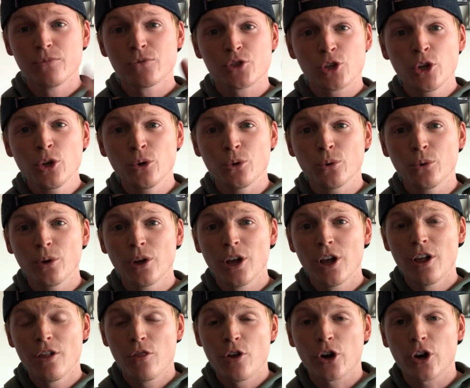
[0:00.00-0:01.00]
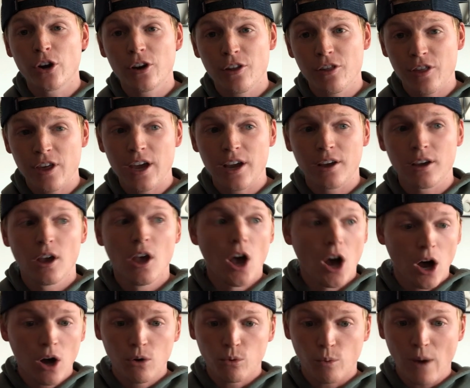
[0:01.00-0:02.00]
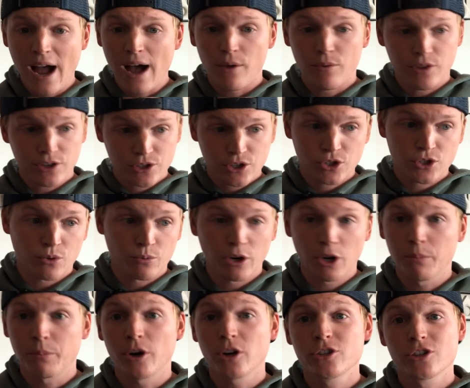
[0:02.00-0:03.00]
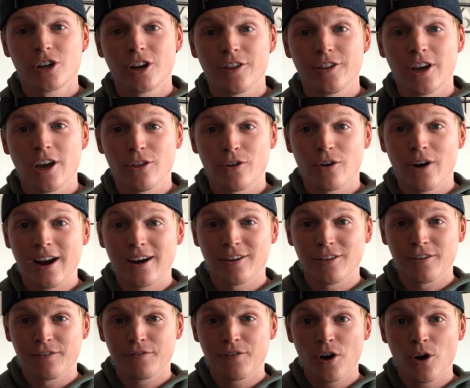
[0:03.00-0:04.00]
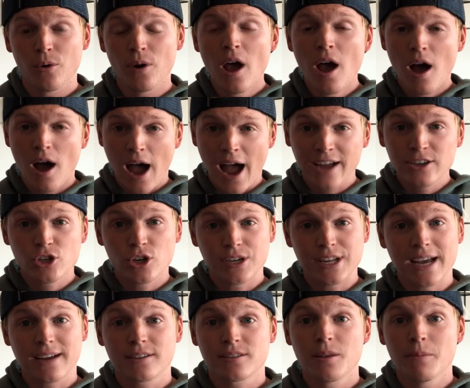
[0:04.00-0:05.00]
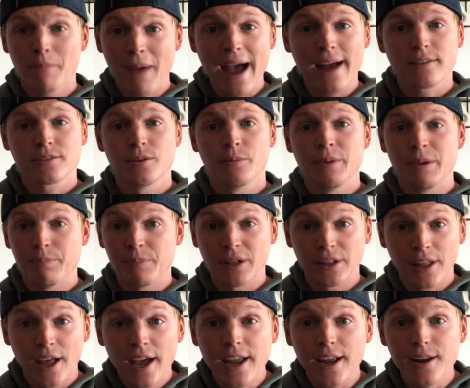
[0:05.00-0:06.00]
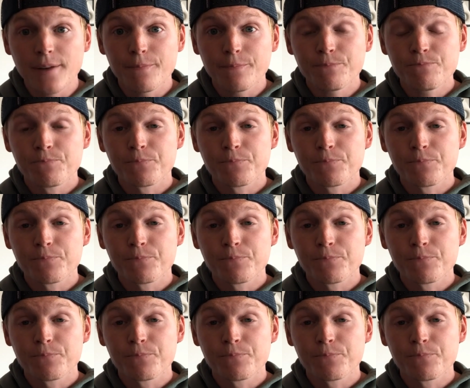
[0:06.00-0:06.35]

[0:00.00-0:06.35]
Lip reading: Two, they're gonna think, oh, wow, this is a real person on the other end of the phone. I should text them back to be polite,